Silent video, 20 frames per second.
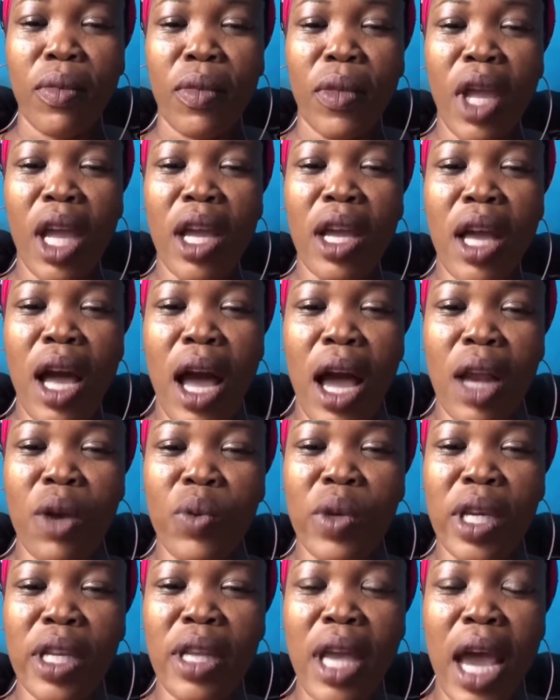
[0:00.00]
Then
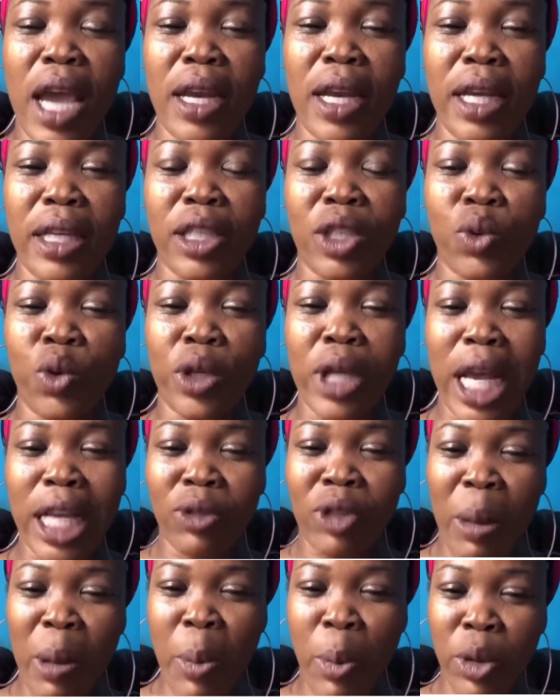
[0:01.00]
call we dinosaur.
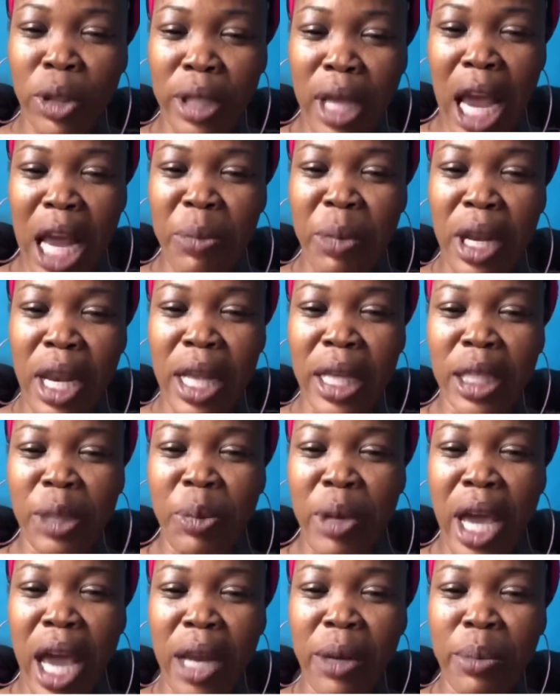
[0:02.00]
That's why I put on my
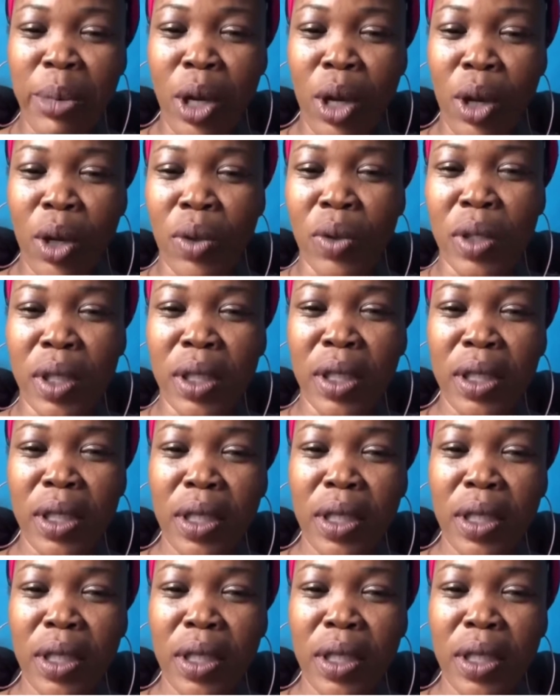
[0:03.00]
lesbian blouse.